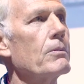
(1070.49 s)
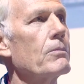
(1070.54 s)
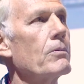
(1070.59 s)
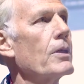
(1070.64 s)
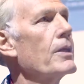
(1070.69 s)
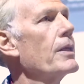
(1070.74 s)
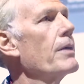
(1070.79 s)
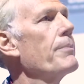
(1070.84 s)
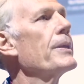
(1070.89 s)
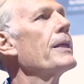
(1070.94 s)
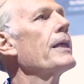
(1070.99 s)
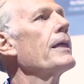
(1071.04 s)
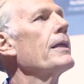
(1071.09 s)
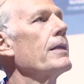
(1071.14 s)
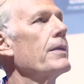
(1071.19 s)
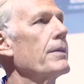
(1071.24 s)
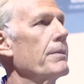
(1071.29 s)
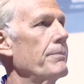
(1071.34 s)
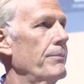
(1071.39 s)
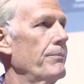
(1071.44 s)
We're
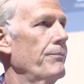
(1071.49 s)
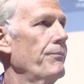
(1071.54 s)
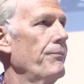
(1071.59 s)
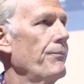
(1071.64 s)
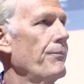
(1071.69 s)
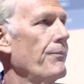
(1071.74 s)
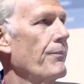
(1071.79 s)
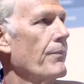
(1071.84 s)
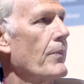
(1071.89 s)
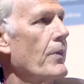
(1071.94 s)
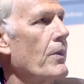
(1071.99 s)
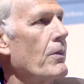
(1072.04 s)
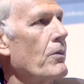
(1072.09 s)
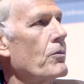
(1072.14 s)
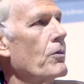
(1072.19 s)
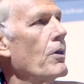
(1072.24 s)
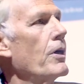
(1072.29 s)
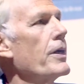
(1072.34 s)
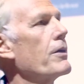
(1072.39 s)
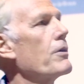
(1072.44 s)
eliminating them
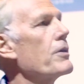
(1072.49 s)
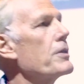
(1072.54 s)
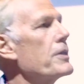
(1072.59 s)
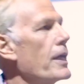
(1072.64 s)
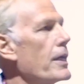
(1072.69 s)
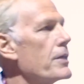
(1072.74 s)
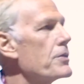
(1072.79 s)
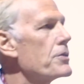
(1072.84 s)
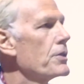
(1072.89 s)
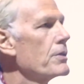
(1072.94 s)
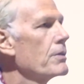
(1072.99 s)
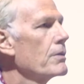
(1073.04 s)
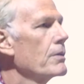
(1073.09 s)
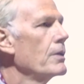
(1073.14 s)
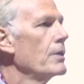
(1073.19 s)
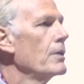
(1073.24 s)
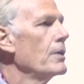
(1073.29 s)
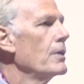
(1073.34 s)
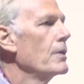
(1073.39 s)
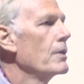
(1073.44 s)
through our inattention,
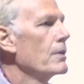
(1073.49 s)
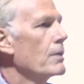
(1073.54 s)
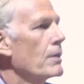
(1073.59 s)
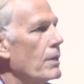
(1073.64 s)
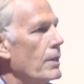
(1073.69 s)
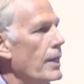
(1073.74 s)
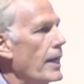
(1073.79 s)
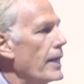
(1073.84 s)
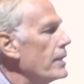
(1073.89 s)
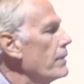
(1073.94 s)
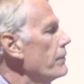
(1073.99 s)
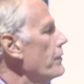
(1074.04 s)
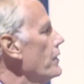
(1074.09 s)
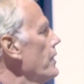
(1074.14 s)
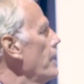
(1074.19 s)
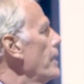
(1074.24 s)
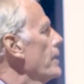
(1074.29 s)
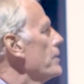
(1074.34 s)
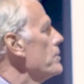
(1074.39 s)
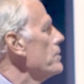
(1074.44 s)
our lack of
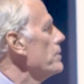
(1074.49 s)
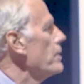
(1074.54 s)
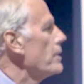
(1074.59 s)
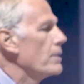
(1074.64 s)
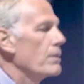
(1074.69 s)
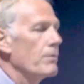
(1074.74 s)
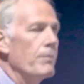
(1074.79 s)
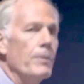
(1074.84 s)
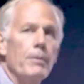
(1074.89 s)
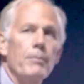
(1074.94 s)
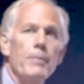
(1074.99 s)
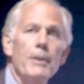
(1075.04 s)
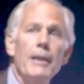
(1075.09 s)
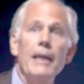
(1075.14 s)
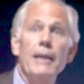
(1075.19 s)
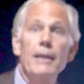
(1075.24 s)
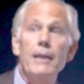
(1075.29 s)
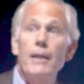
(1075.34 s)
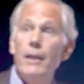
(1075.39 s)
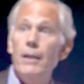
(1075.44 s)
connection and commitment
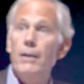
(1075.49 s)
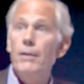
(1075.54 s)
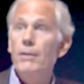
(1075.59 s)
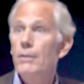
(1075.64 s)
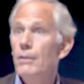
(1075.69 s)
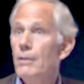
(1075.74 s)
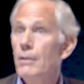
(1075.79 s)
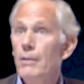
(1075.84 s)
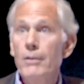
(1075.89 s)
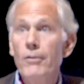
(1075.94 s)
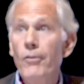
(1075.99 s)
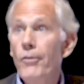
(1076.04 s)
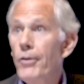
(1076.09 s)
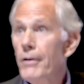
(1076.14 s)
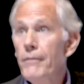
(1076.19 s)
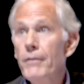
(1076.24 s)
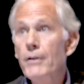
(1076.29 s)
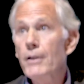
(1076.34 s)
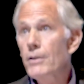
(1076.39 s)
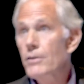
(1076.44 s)
and care, or
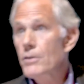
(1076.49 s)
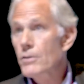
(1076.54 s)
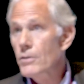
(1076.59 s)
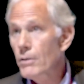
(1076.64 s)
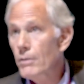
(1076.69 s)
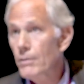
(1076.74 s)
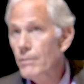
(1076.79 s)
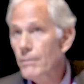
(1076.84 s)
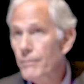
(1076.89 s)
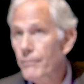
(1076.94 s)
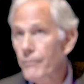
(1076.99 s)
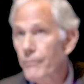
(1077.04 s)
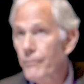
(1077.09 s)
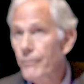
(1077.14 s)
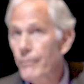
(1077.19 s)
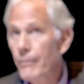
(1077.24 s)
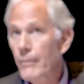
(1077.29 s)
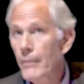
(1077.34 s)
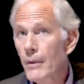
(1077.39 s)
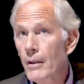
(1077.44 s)
even concern.
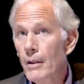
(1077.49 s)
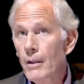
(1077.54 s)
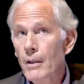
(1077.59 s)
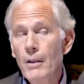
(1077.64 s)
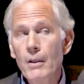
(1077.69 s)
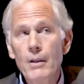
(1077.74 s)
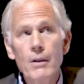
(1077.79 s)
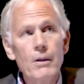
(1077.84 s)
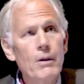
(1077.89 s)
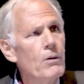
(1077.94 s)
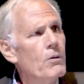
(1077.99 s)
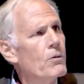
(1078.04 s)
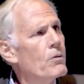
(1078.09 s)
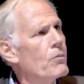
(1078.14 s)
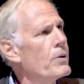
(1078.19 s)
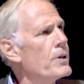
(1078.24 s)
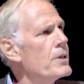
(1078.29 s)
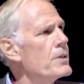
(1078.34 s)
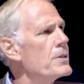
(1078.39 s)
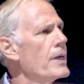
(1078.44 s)

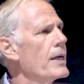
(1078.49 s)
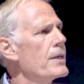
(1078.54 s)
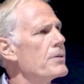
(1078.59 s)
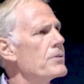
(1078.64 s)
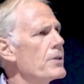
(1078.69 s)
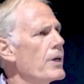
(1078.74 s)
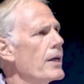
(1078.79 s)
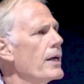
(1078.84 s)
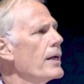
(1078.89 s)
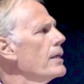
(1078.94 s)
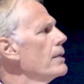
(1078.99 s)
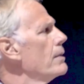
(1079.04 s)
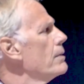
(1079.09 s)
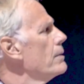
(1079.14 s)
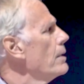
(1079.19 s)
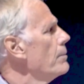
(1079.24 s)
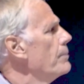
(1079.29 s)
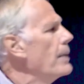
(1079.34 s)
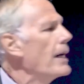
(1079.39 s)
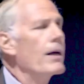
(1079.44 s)
What does that
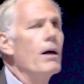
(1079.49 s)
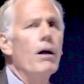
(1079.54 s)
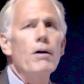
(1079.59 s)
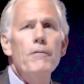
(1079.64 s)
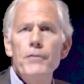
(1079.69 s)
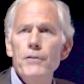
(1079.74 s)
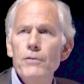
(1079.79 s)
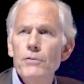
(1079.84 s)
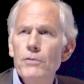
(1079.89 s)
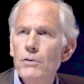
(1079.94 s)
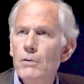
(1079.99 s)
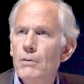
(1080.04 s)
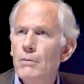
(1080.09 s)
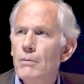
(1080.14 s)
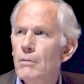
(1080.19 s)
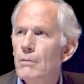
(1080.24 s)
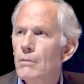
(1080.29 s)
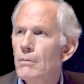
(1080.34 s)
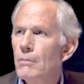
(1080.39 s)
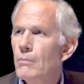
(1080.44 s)
say about our future
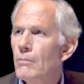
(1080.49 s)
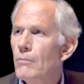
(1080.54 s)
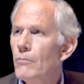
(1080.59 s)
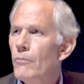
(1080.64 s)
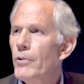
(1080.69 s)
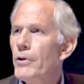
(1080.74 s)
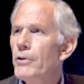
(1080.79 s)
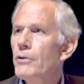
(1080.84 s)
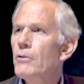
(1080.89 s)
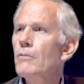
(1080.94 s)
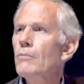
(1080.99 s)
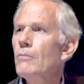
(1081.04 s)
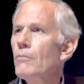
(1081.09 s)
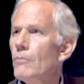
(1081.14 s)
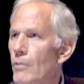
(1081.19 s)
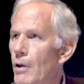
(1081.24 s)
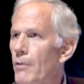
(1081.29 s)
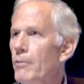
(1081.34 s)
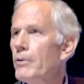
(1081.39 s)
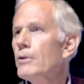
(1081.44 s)
with
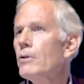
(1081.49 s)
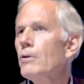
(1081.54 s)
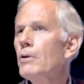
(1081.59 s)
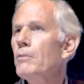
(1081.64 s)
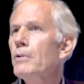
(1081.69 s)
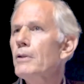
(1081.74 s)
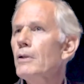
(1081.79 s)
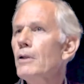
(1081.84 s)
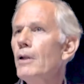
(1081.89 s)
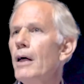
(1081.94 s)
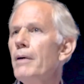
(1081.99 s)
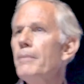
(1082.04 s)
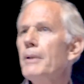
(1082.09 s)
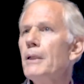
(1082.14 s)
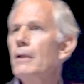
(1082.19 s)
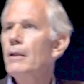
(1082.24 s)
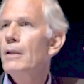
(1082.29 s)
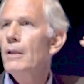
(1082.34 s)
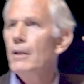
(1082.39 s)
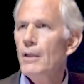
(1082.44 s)
what we're doing with
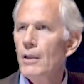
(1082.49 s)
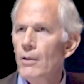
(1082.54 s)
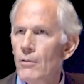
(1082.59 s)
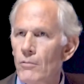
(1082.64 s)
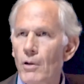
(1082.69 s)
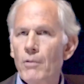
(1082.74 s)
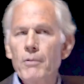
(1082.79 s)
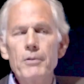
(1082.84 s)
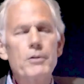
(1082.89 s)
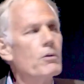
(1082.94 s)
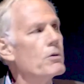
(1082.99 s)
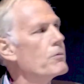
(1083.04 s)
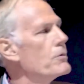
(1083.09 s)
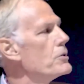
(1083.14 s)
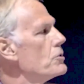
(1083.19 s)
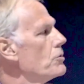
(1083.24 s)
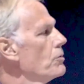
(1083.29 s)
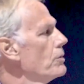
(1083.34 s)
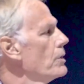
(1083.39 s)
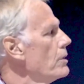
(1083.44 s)
climate? What we're doing
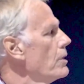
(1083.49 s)
with soil